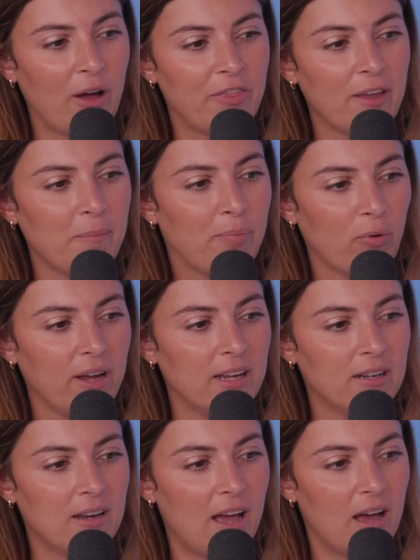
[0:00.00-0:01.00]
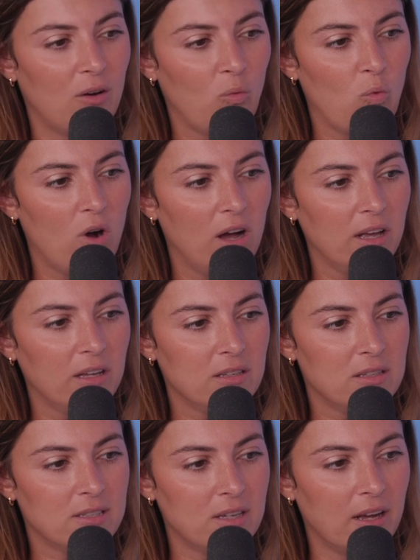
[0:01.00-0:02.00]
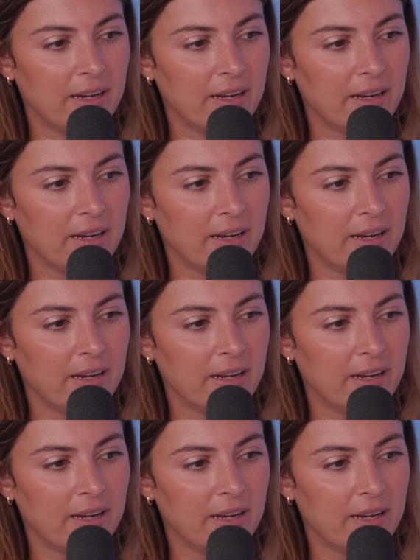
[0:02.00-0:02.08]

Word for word: I think Brynn was